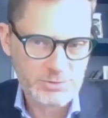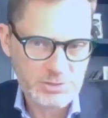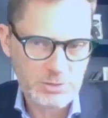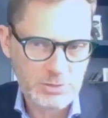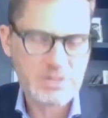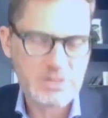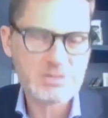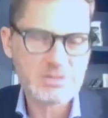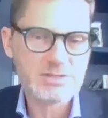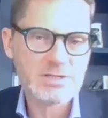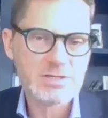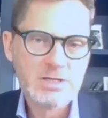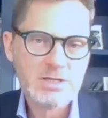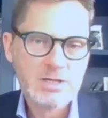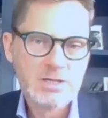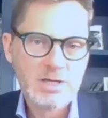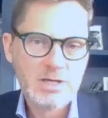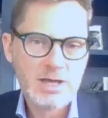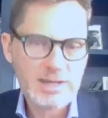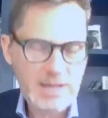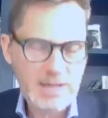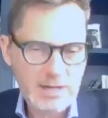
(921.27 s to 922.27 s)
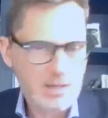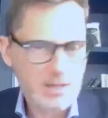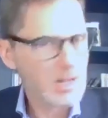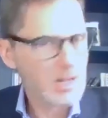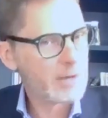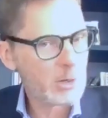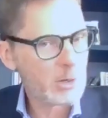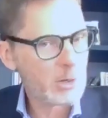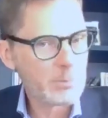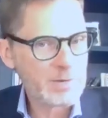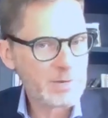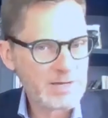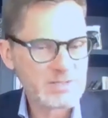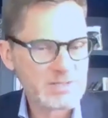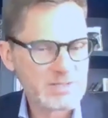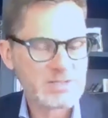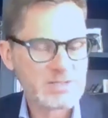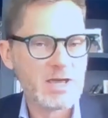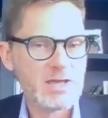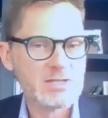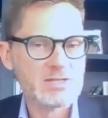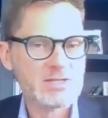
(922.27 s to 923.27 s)
So it is, again, not our
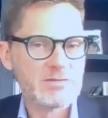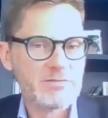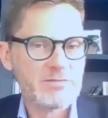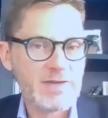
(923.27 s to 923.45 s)
base case.